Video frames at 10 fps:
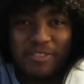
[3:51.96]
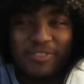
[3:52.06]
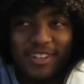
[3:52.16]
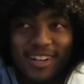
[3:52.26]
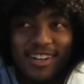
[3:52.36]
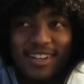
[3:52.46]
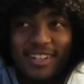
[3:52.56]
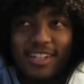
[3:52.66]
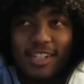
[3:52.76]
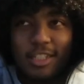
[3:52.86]
if uh,
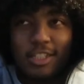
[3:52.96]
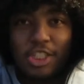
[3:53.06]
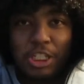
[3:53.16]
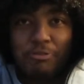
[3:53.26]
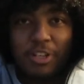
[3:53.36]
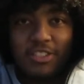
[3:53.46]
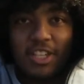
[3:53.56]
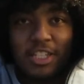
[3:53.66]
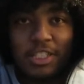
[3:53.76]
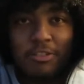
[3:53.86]
chief
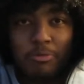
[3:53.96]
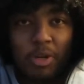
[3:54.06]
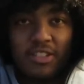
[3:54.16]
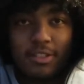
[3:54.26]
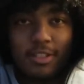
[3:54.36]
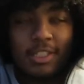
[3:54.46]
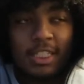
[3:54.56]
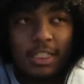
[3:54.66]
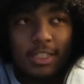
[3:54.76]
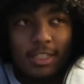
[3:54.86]
executive president
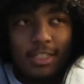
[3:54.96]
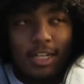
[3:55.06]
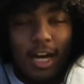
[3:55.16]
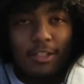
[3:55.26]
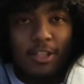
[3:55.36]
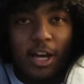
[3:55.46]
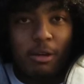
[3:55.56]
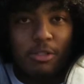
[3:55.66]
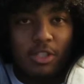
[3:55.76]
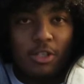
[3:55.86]
as
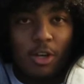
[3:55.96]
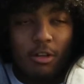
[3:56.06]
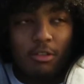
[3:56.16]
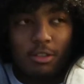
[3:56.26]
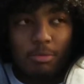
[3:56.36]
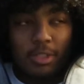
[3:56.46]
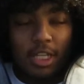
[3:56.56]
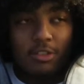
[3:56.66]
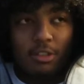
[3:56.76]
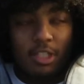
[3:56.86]
I was in charge, but
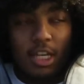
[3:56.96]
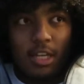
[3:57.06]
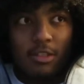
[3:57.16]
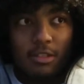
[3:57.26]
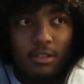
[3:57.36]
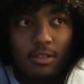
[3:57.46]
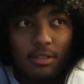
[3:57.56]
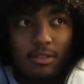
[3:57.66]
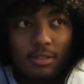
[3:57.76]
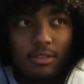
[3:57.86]
that's not the case.
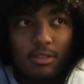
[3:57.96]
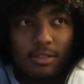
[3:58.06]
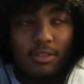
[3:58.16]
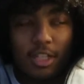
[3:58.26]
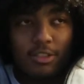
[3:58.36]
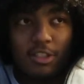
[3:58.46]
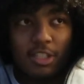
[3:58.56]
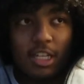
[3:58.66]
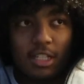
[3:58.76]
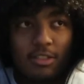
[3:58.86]
That's not
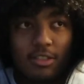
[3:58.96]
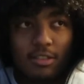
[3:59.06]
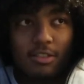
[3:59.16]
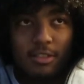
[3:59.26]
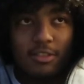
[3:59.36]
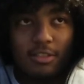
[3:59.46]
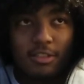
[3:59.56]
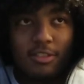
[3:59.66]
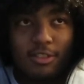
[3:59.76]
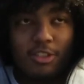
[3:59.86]
the case.
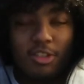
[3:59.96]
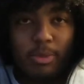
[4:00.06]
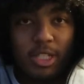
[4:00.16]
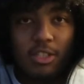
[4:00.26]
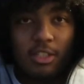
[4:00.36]
So the best